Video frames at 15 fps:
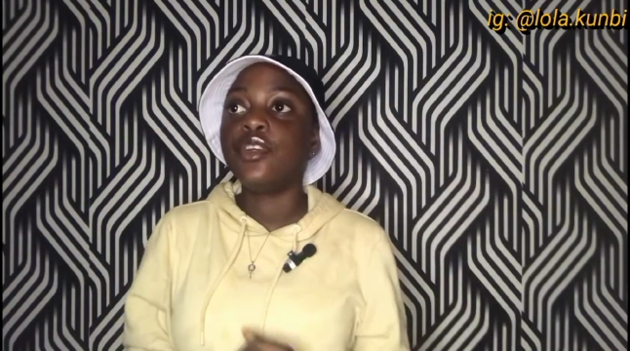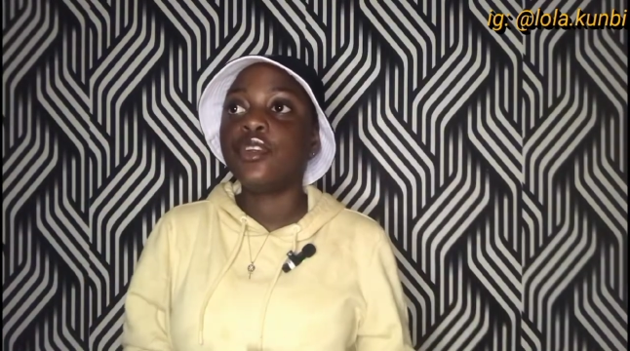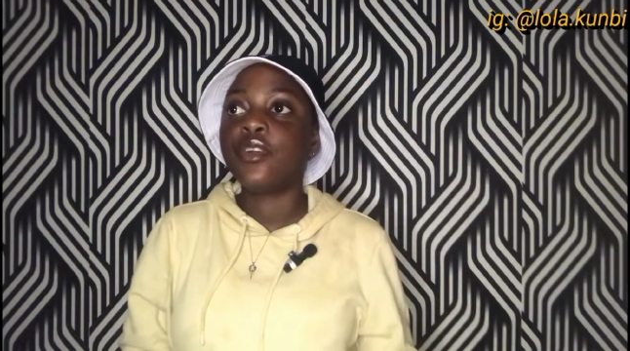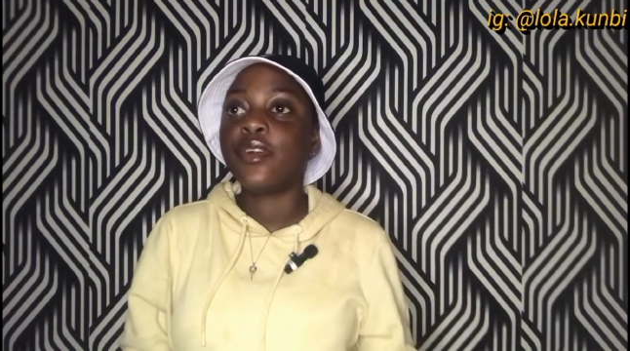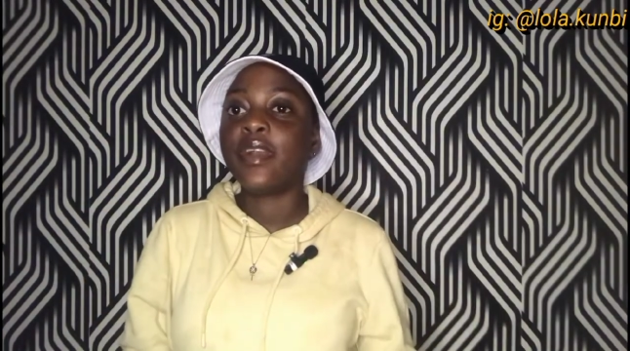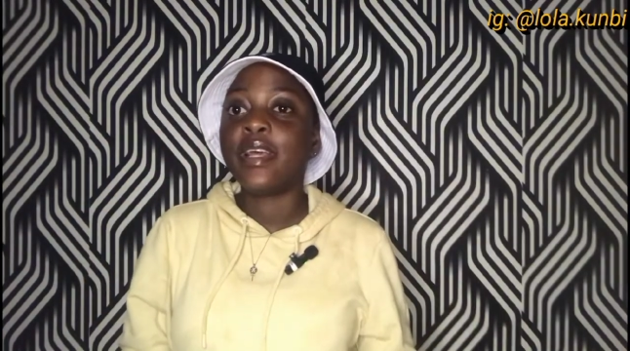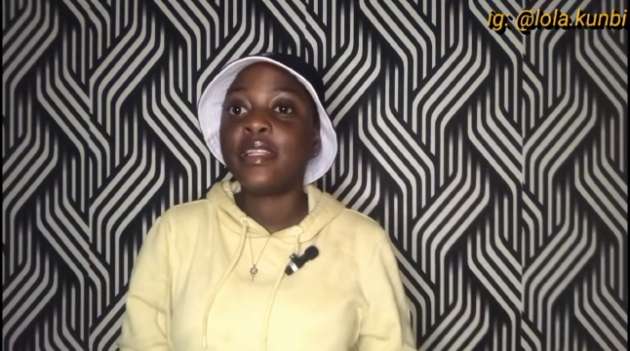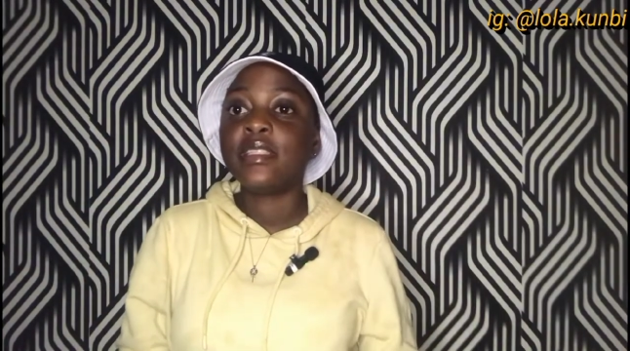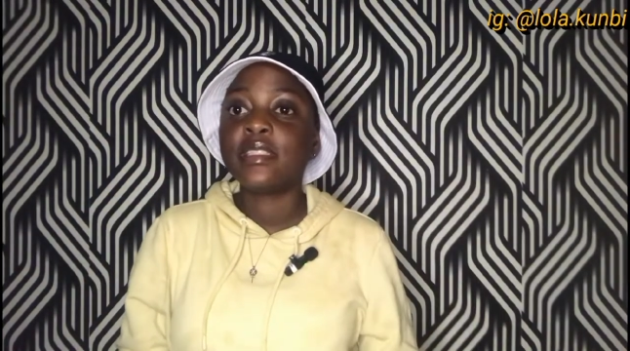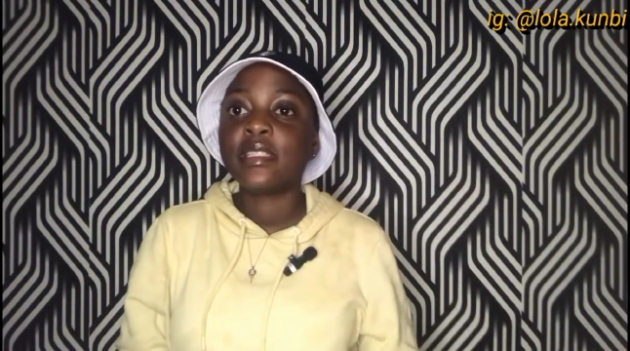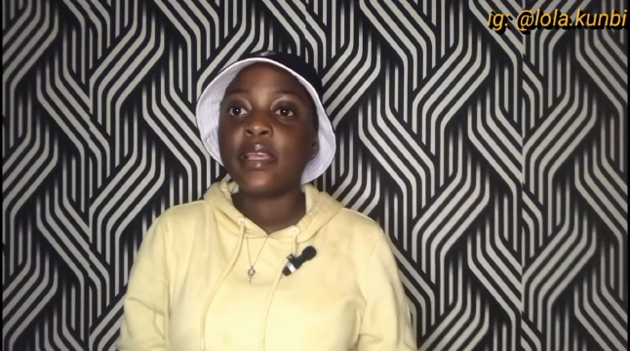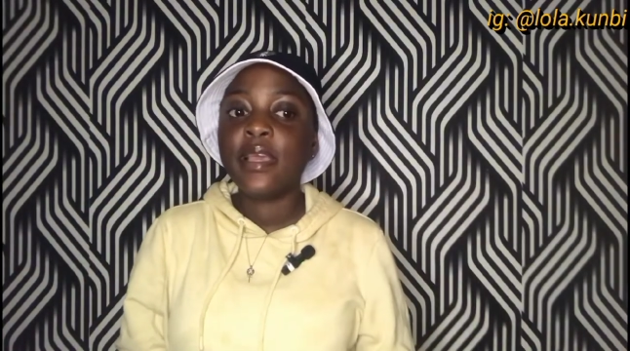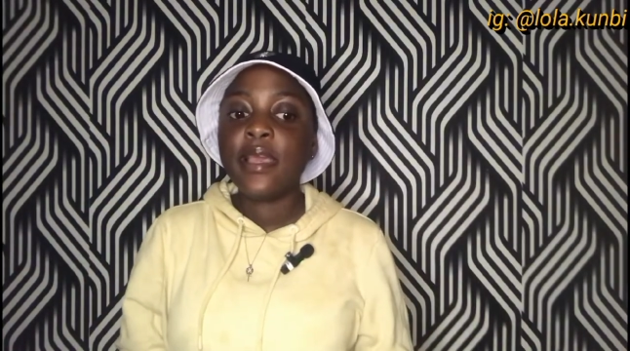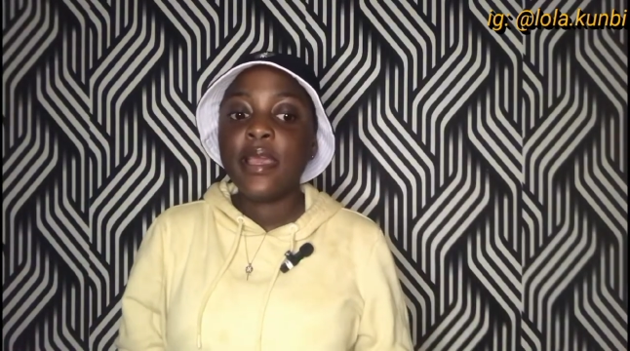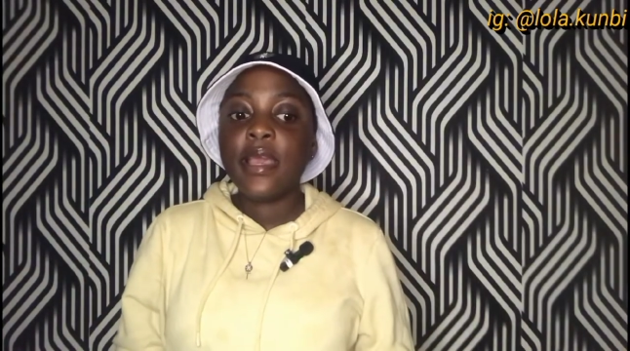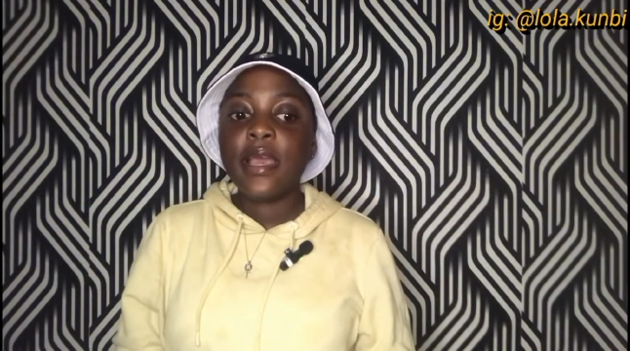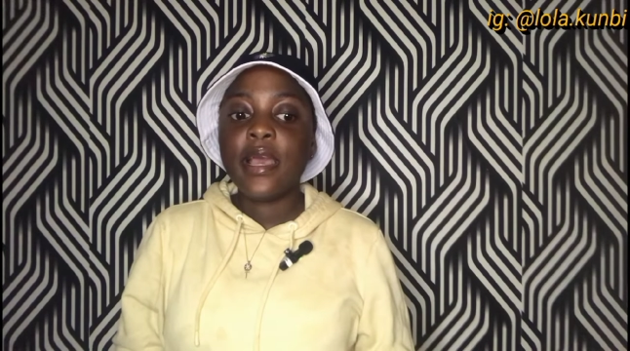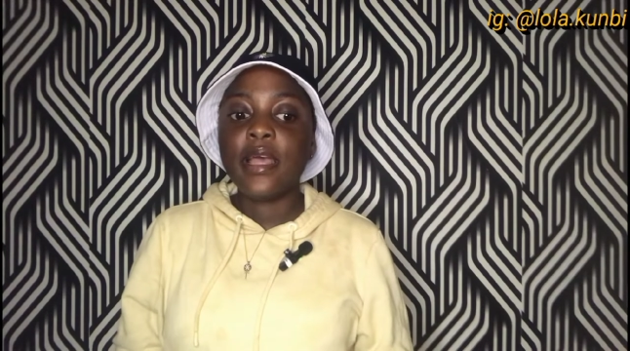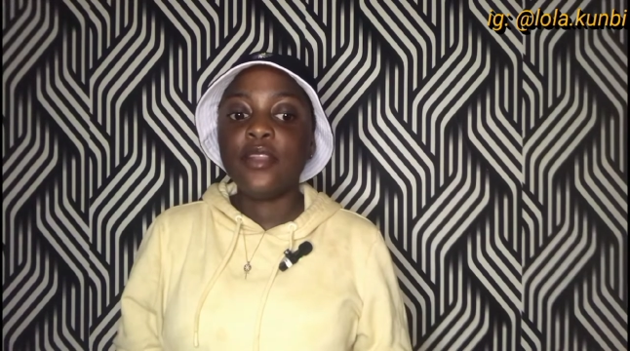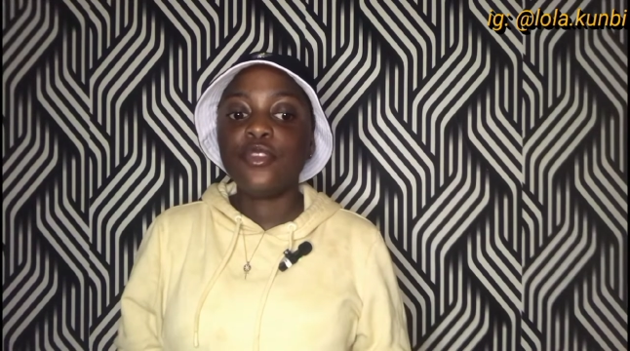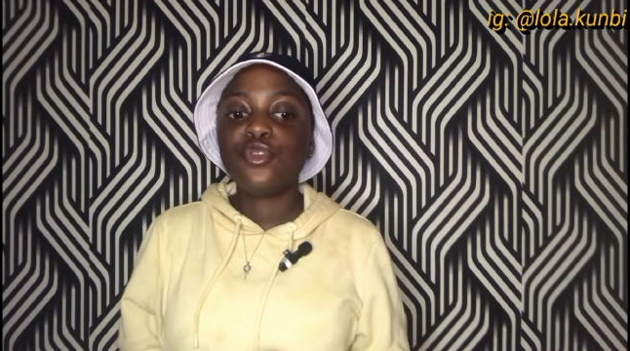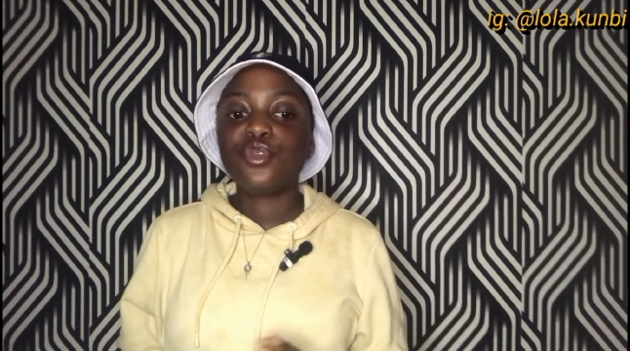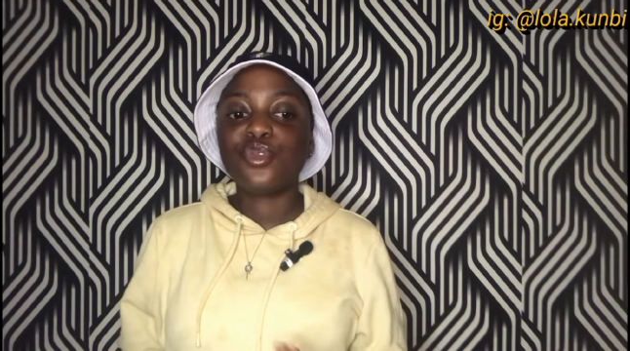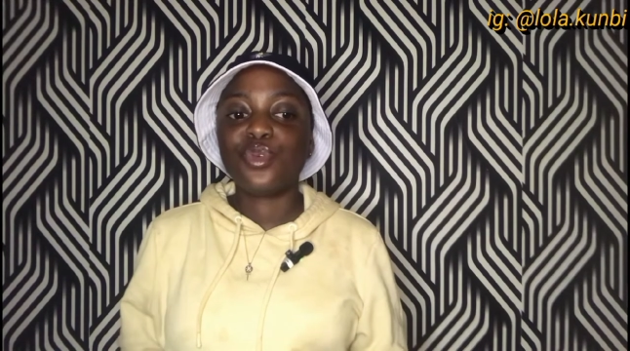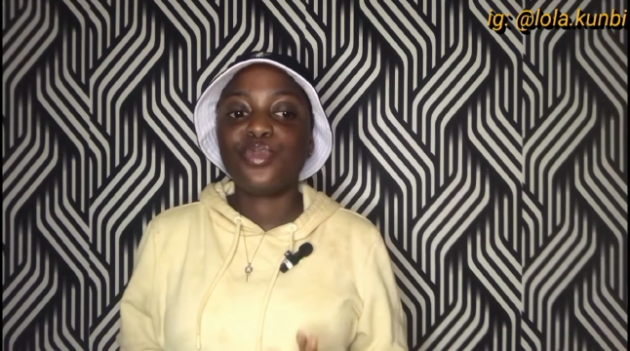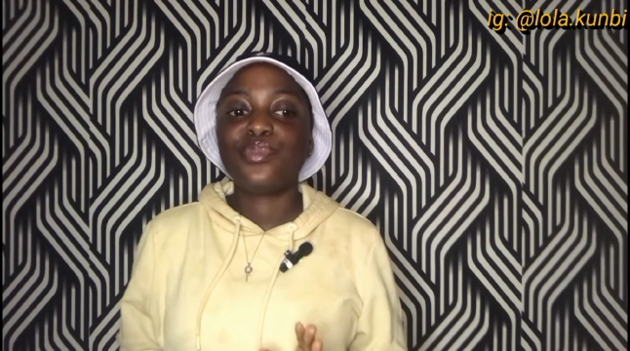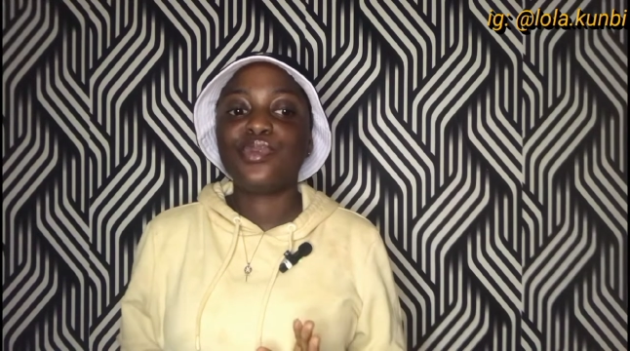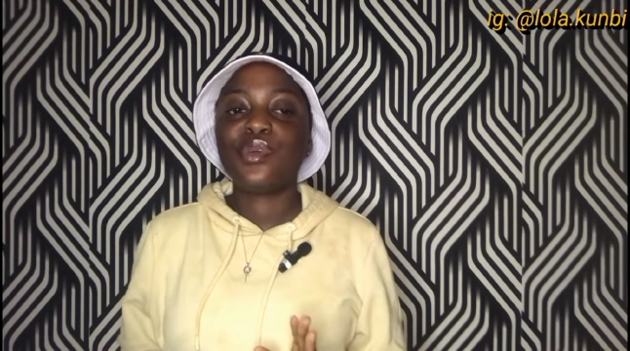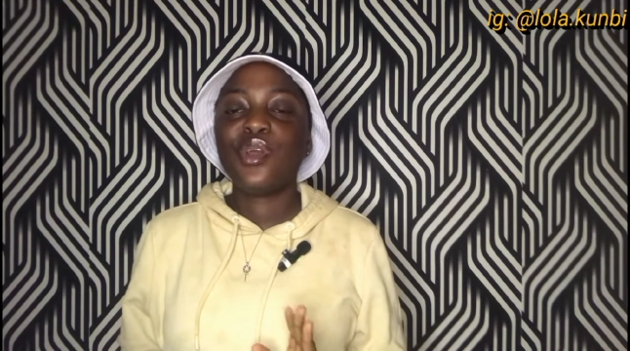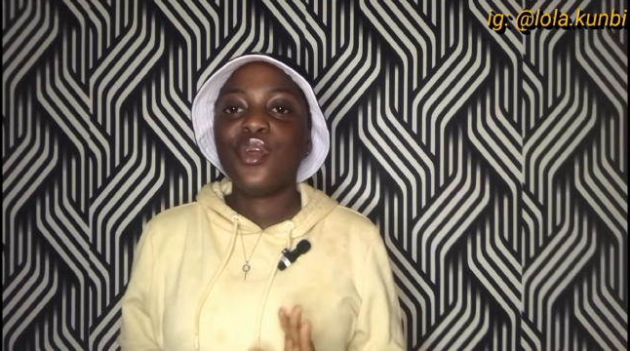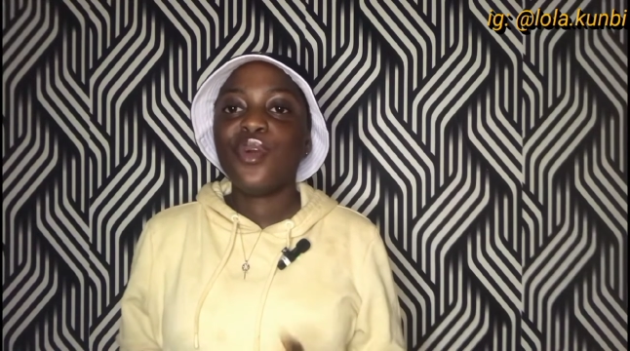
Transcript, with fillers: deodorant and soap.